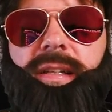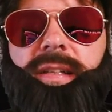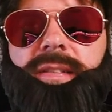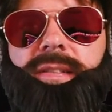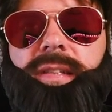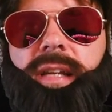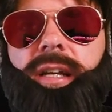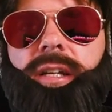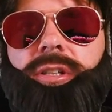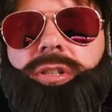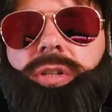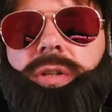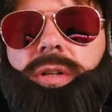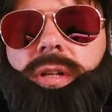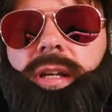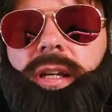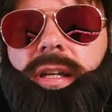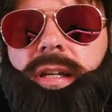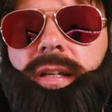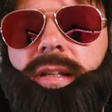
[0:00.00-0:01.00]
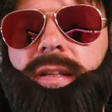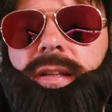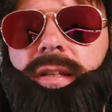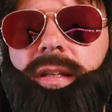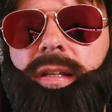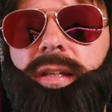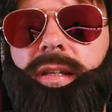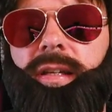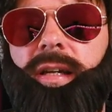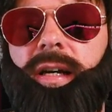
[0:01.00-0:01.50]
that's actually
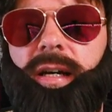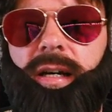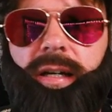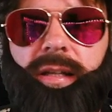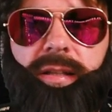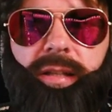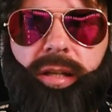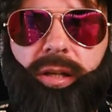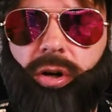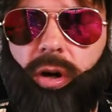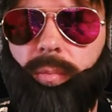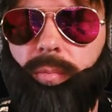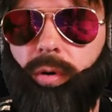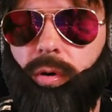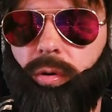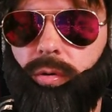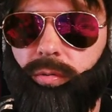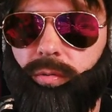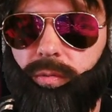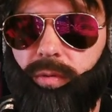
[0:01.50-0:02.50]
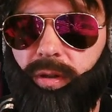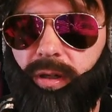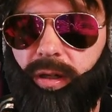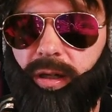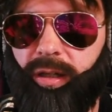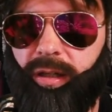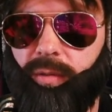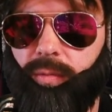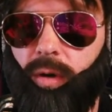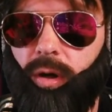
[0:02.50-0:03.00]
the combo
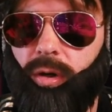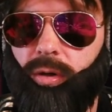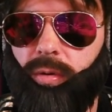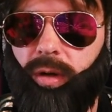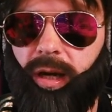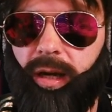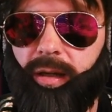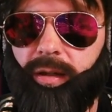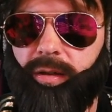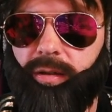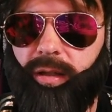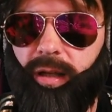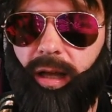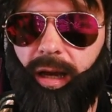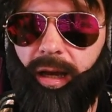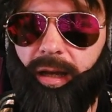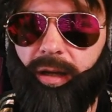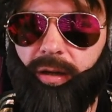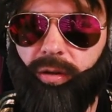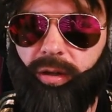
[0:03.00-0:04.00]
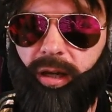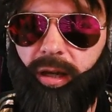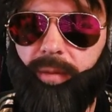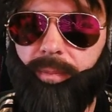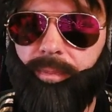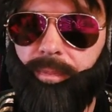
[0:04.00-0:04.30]
in the Warcry line, okay?